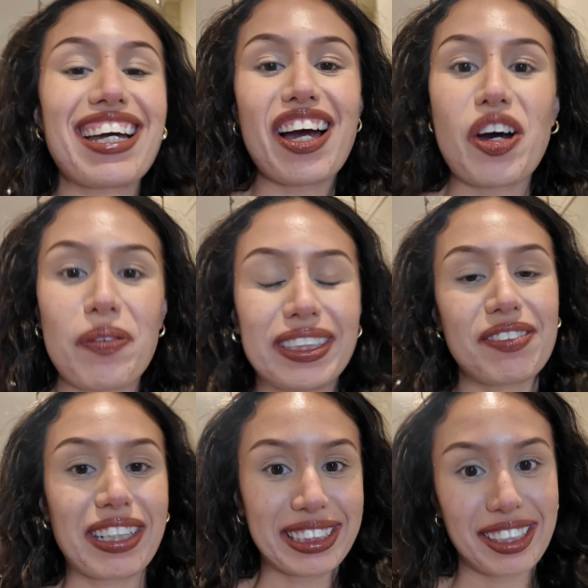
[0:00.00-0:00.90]
It's a
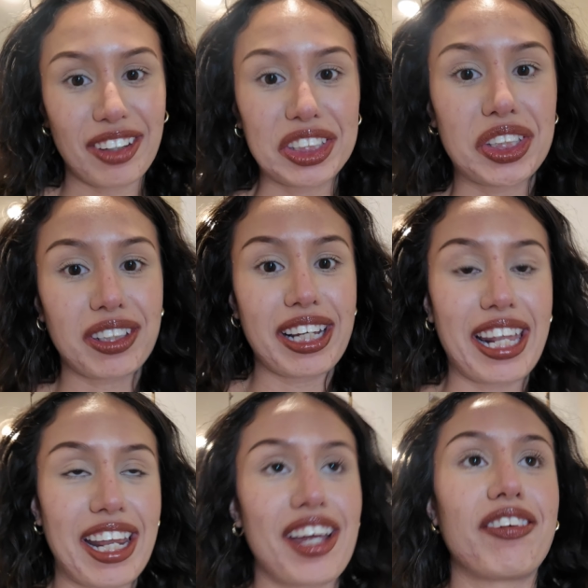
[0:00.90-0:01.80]
Mexican restaurant,
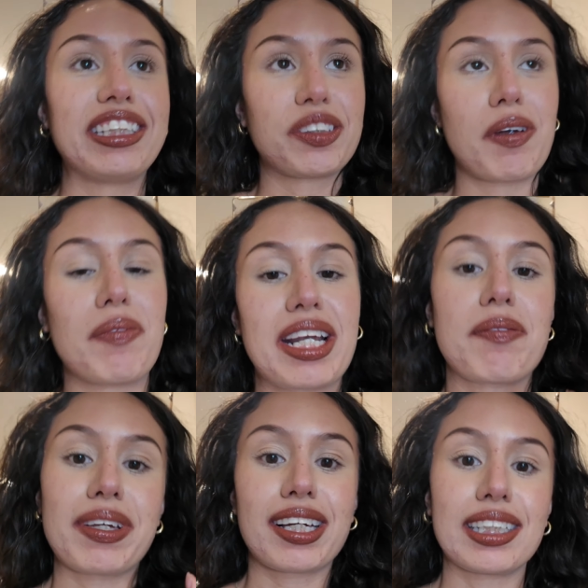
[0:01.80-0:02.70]
and I always remembered
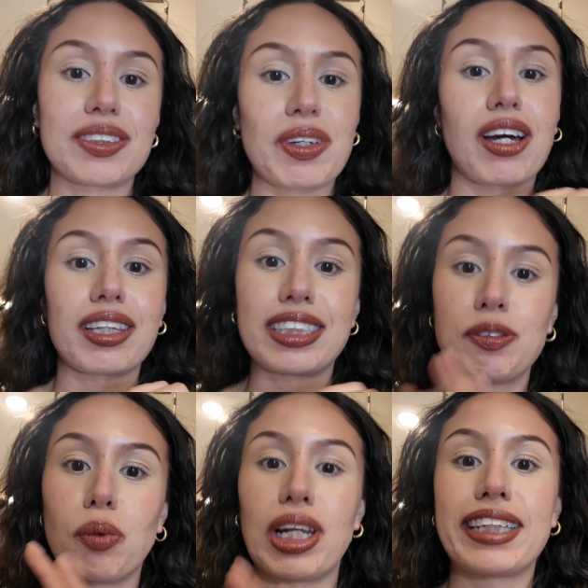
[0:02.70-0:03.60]
it because we got this
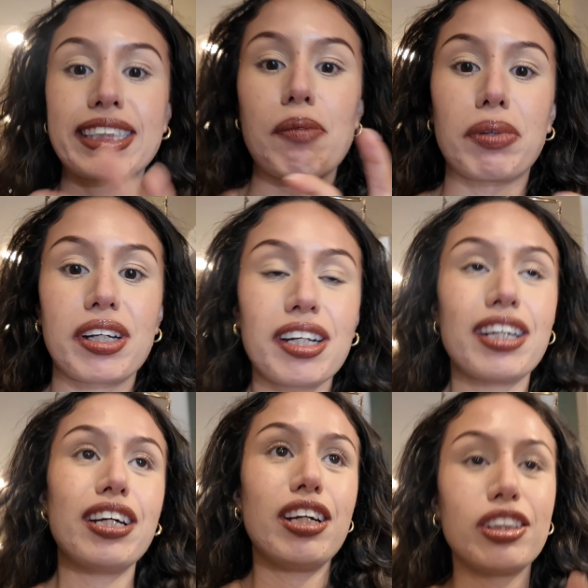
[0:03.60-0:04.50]
mole sampler.
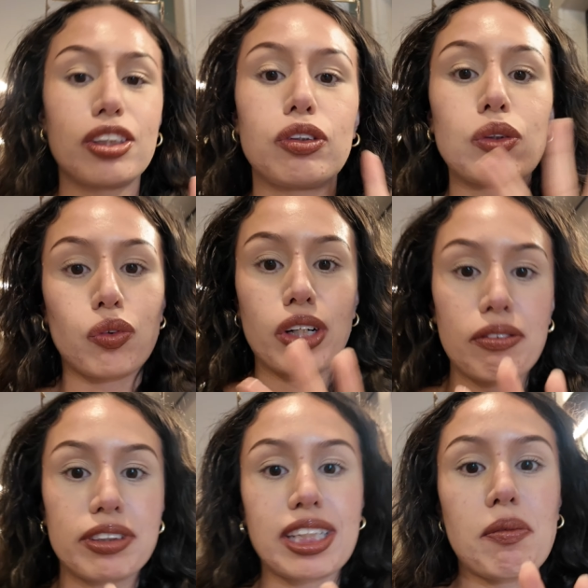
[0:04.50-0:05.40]
So it was 4
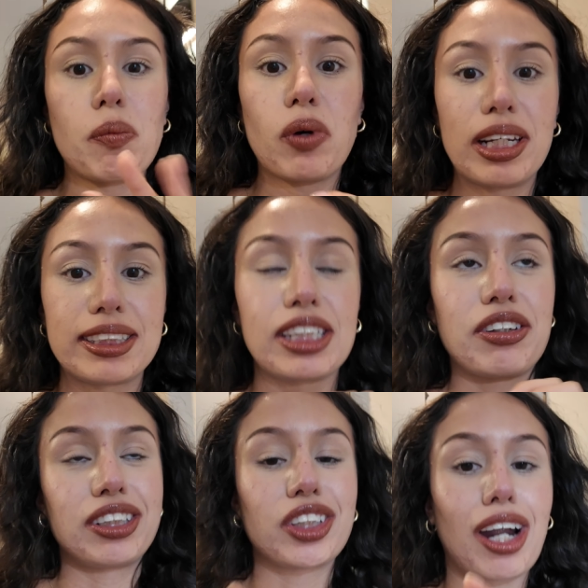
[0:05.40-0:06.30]
different types of moles that you
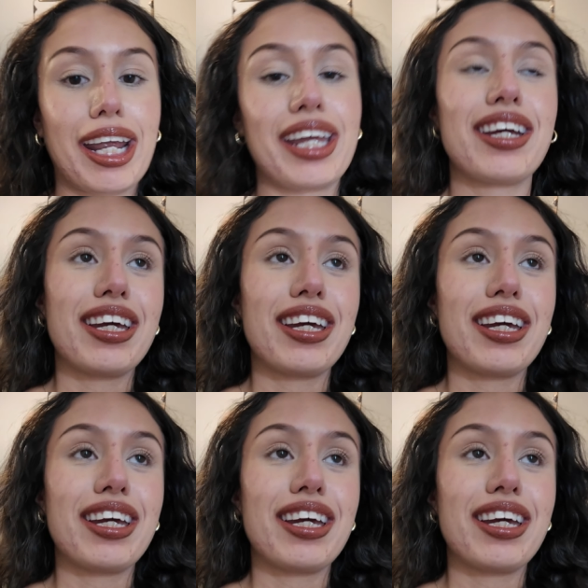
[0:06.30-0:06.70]
can try.